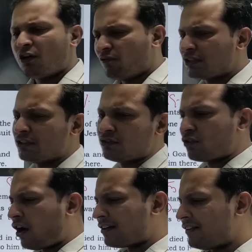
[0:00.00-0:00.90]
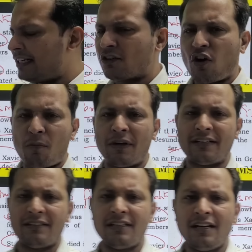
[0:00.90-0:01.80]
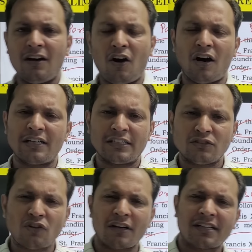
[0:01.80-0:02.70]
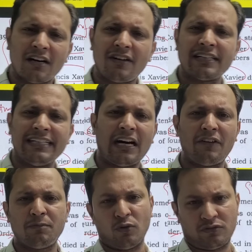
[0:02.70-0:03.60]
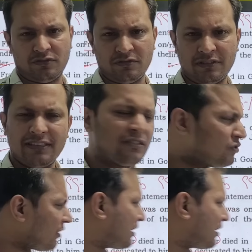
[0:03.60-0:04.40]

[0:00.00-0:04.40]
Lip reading: which is not very common, or it is not covered in our books. This is not